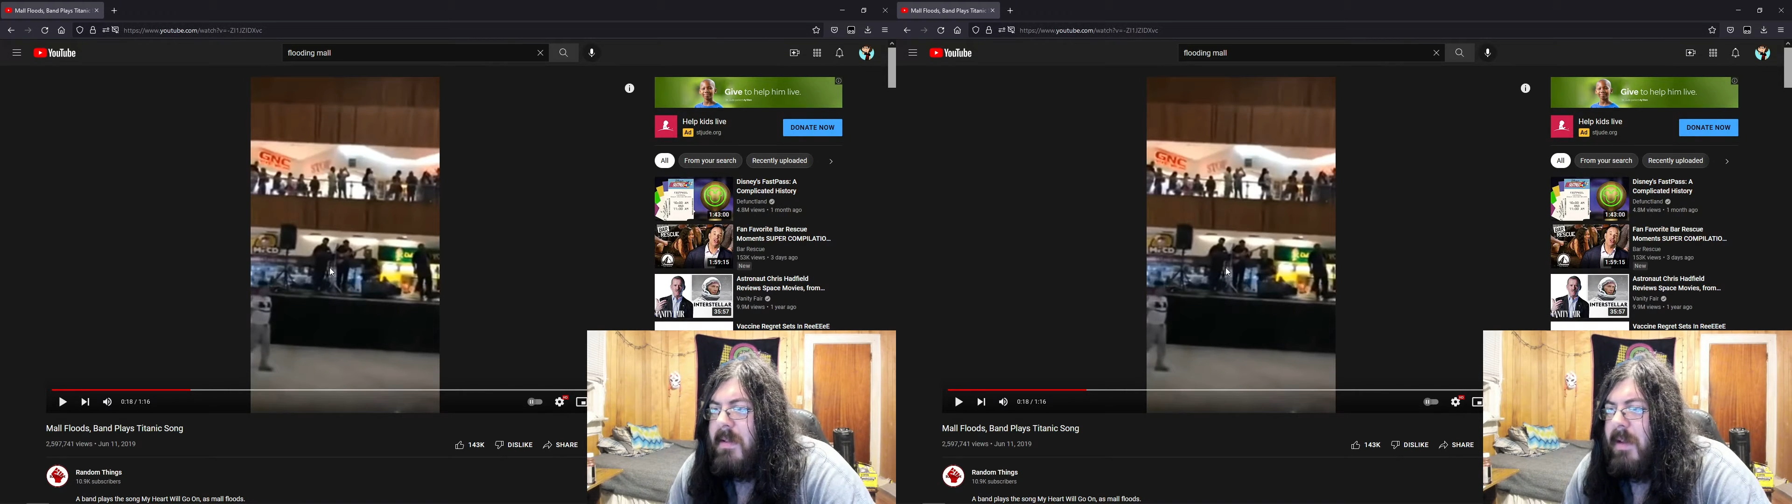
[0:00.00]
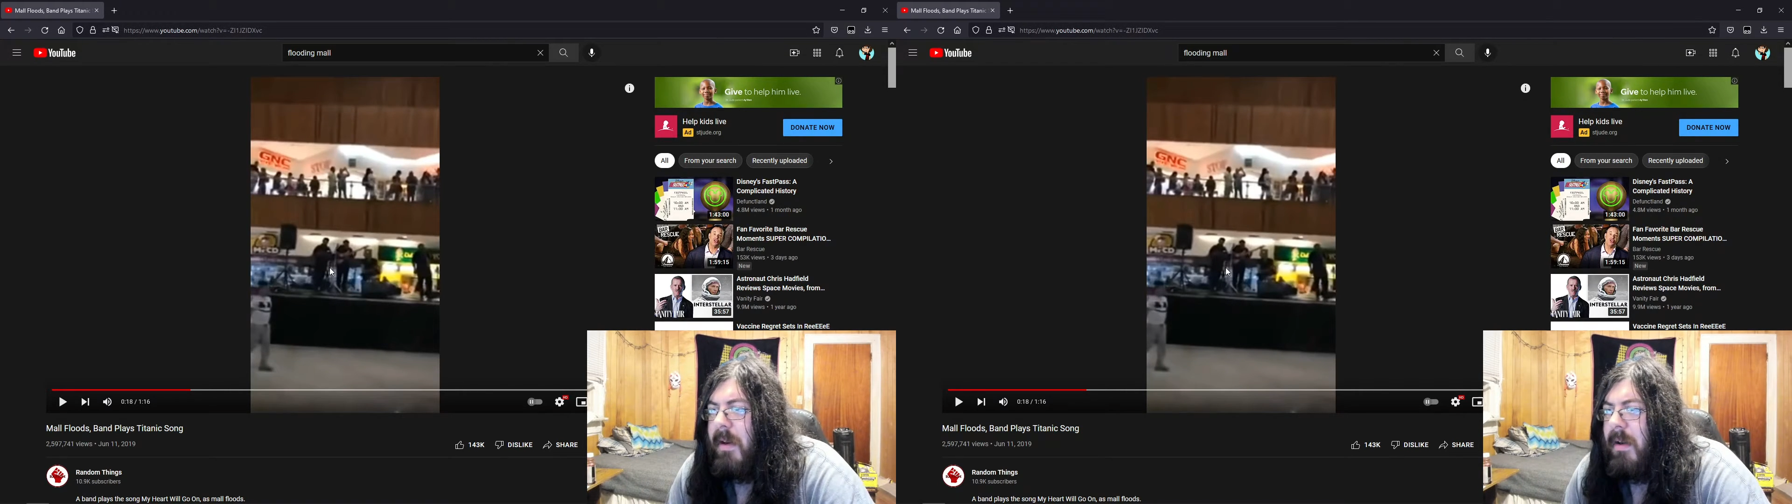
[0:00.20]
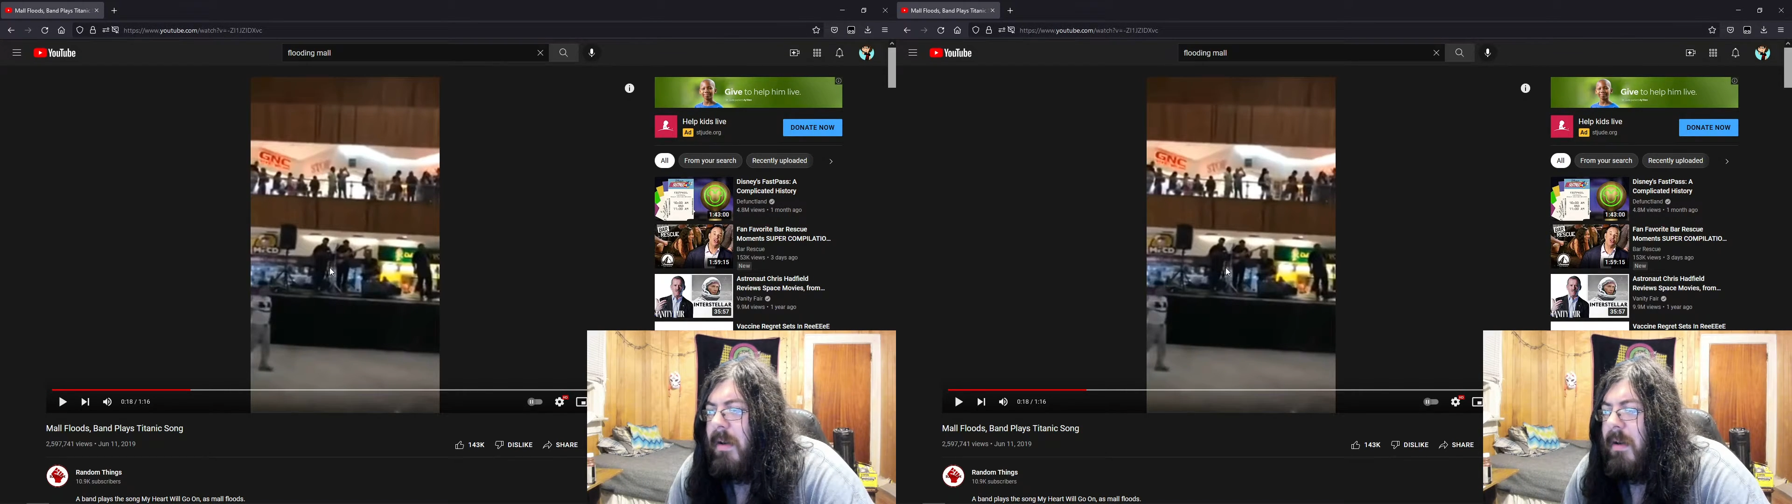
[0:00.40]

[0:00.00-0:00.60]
there.